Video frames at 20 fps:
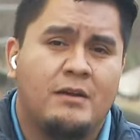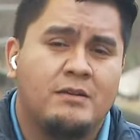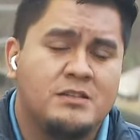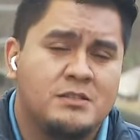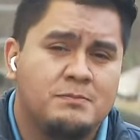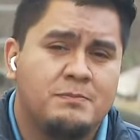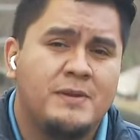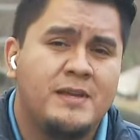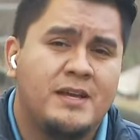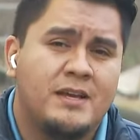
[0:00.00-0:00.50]
and
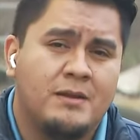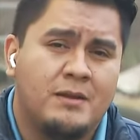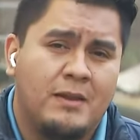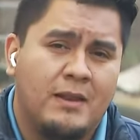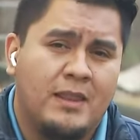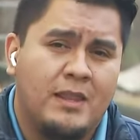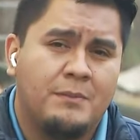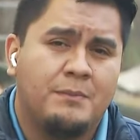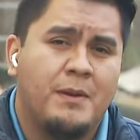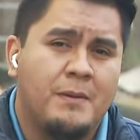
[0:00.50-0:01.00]
speak a
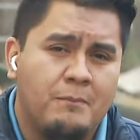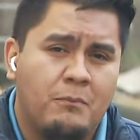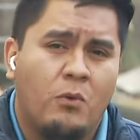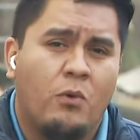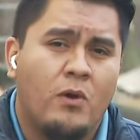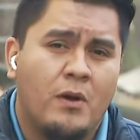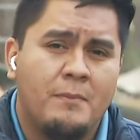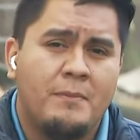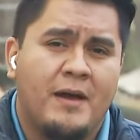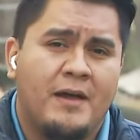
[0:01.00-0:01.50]
little bit
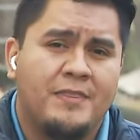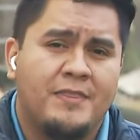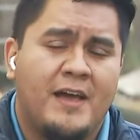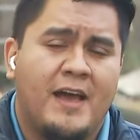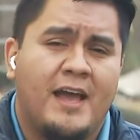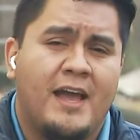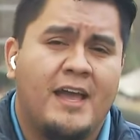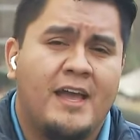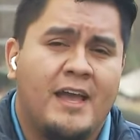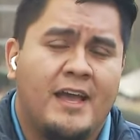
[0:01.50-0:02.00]
more about
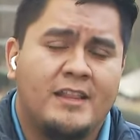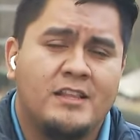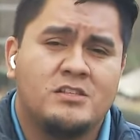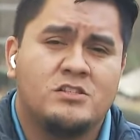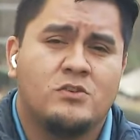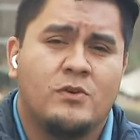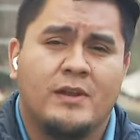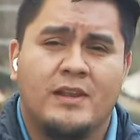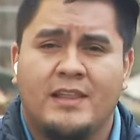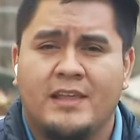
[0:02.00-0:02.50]
that in the
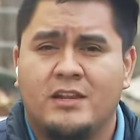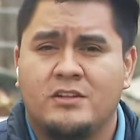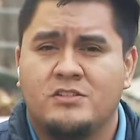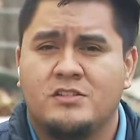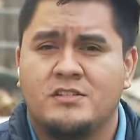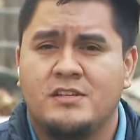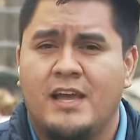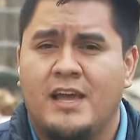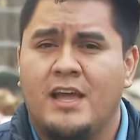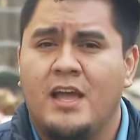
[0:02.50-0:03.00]
story later
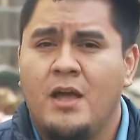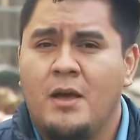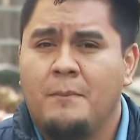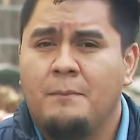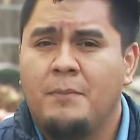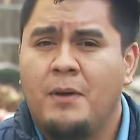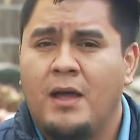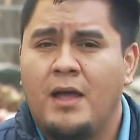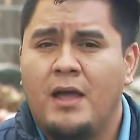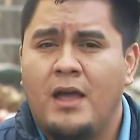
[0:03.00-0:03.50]
today.
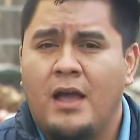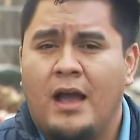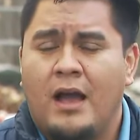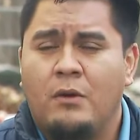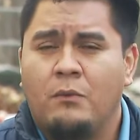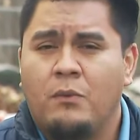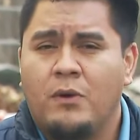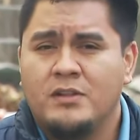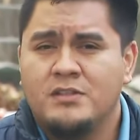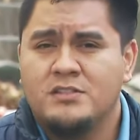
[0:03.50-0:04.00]
But I
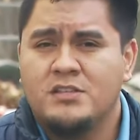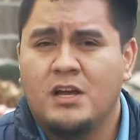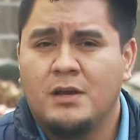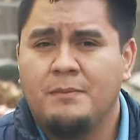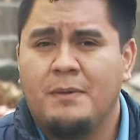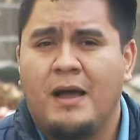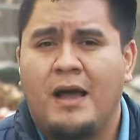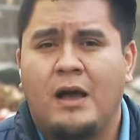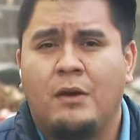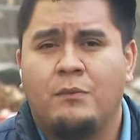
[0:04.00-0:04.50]
wanted to talk
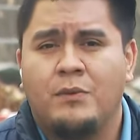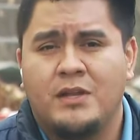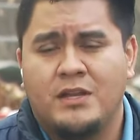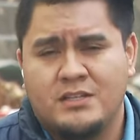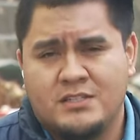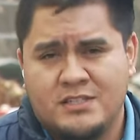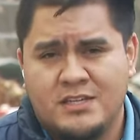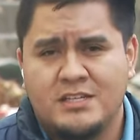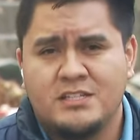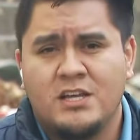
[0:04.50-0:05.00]
about how we
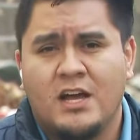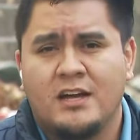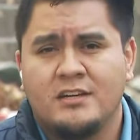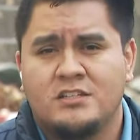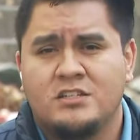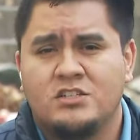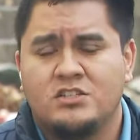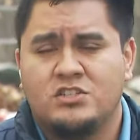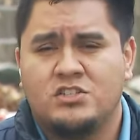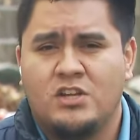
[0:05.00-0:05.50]
did talk
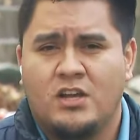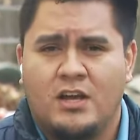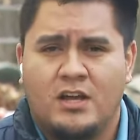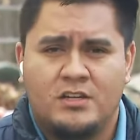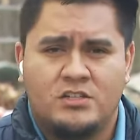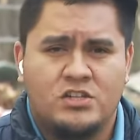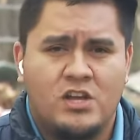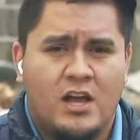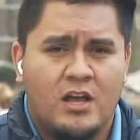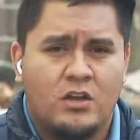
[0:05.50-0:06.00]
to
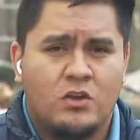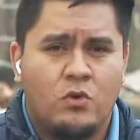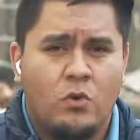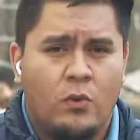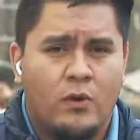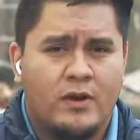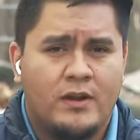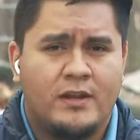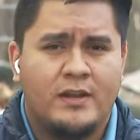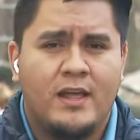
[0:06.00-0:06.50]
John
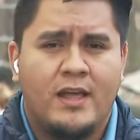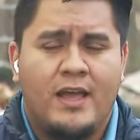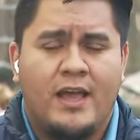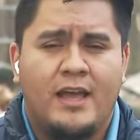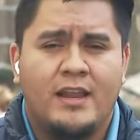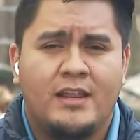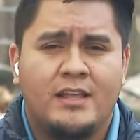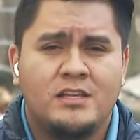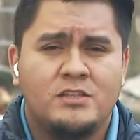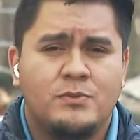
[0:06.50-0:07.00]
Gordon,
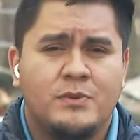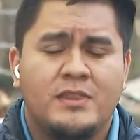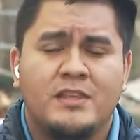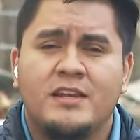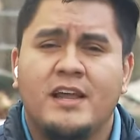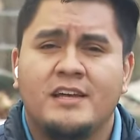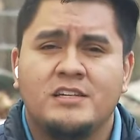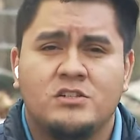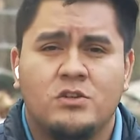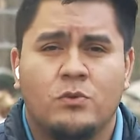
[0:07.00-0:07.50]
and he's with the
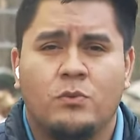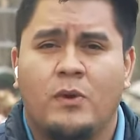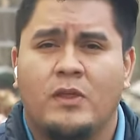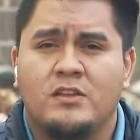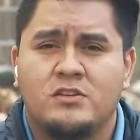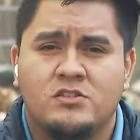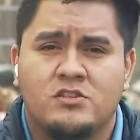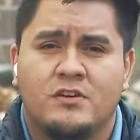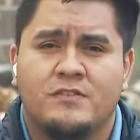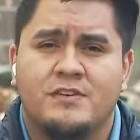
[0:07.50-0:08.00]
National
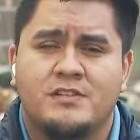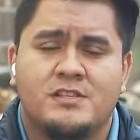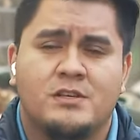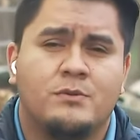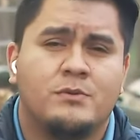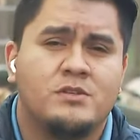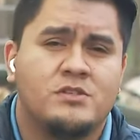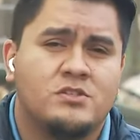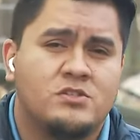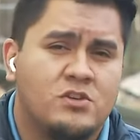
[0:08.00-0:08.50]
Weather Service. He
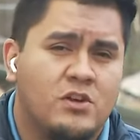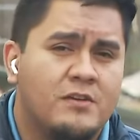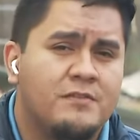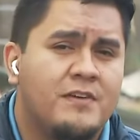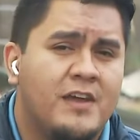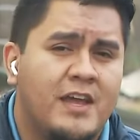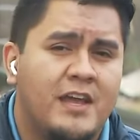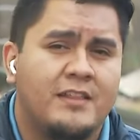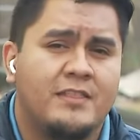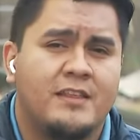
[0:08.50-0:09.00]
was
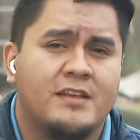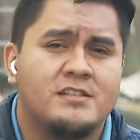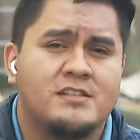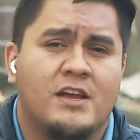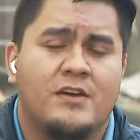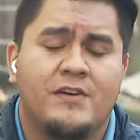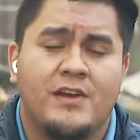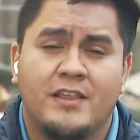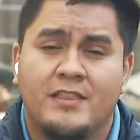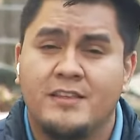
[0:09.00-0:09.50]
surveying this
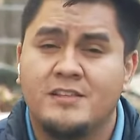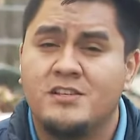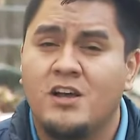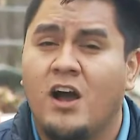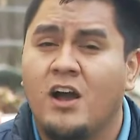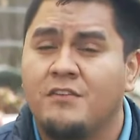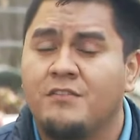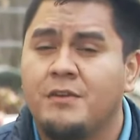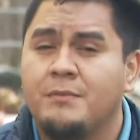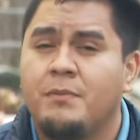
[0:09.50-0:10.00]
area, this
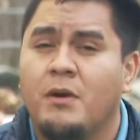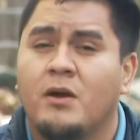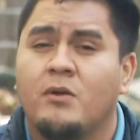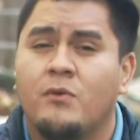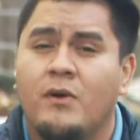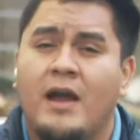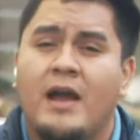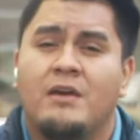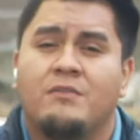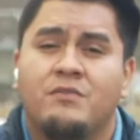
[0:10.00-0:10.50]
RV park
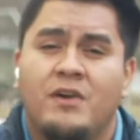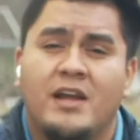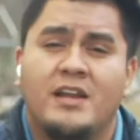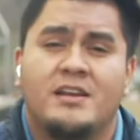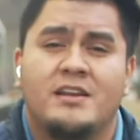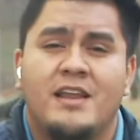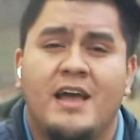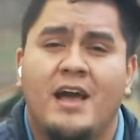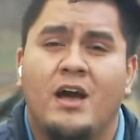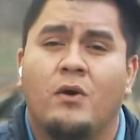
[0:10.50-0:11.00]
we're at right
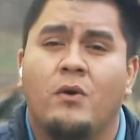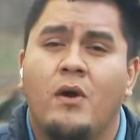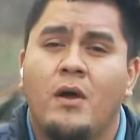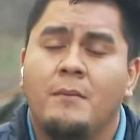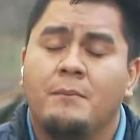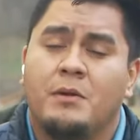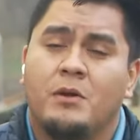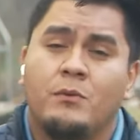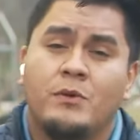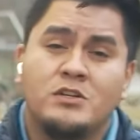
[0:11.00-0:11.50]
now.
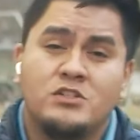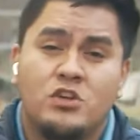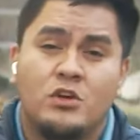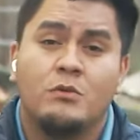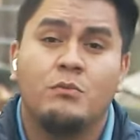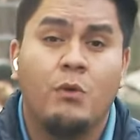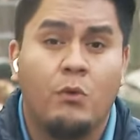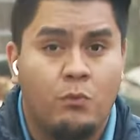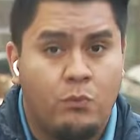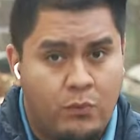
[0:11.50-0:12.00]
But I want to show
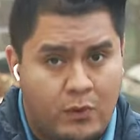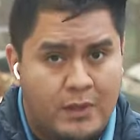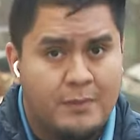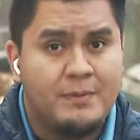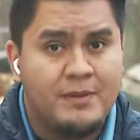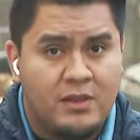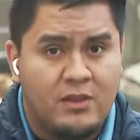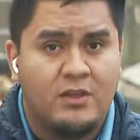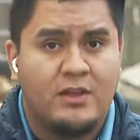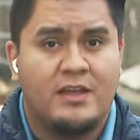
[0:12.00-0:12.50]
you what we've
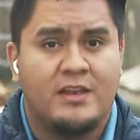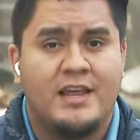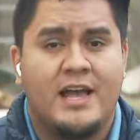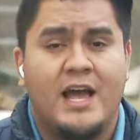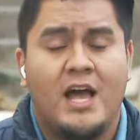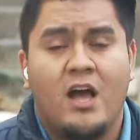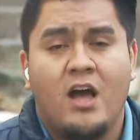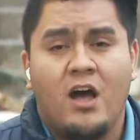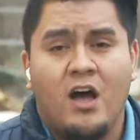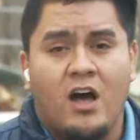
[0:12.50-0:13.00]
been looking
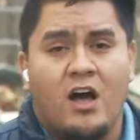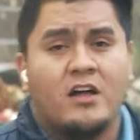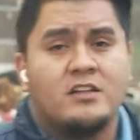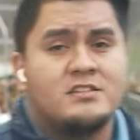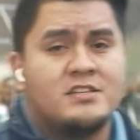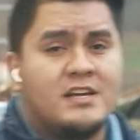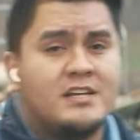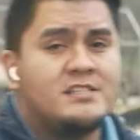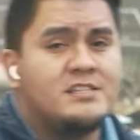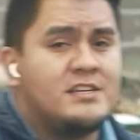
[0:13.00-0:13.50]
at all
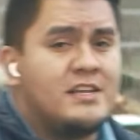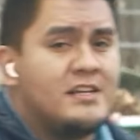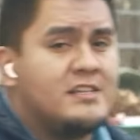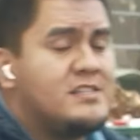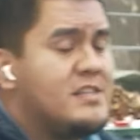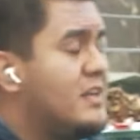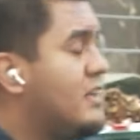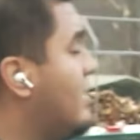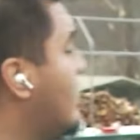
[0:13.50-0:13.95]
day today. Take a